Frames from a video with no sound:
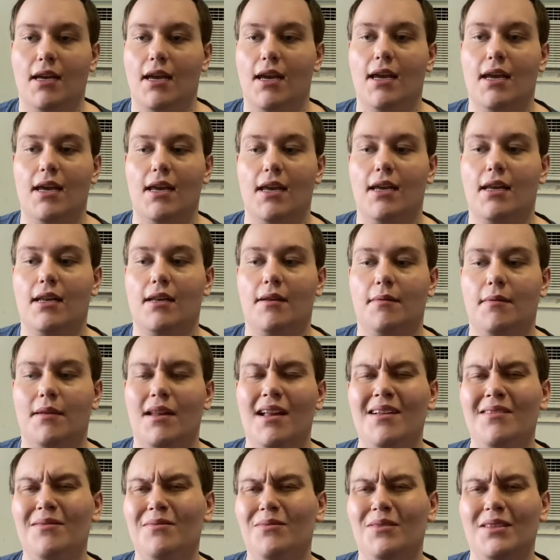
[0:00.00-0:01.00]
and
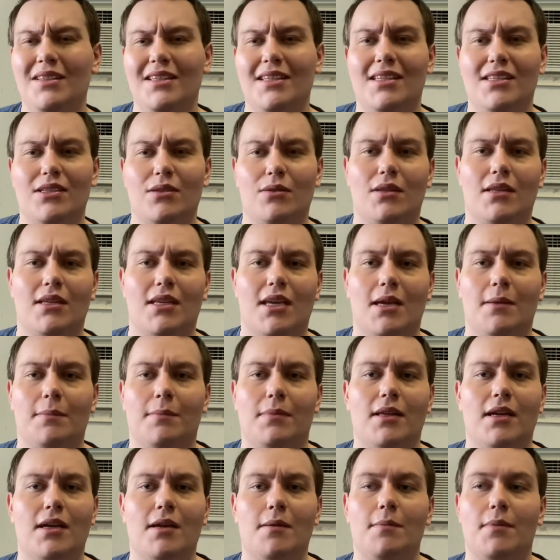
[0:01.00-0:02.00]
not really so the
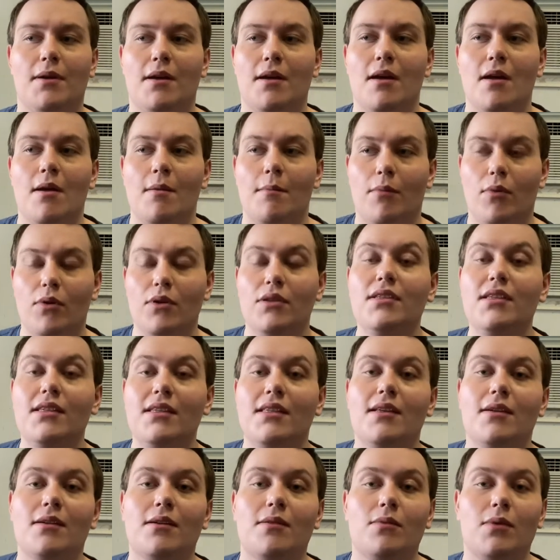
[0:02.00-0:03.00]
gameplay but most of
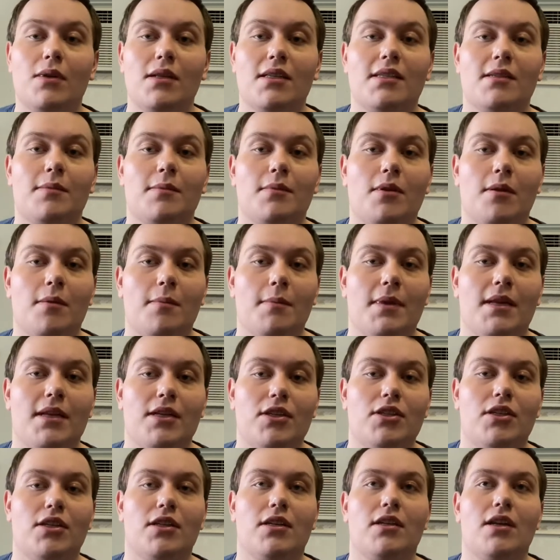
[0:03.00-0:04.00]
the ones I'm going to
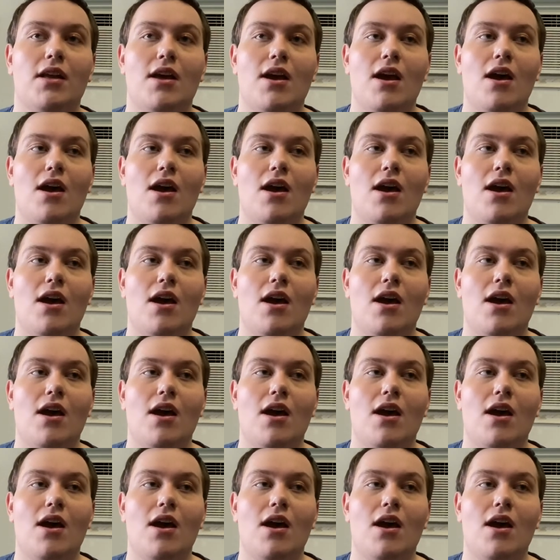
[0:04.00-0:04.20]
mention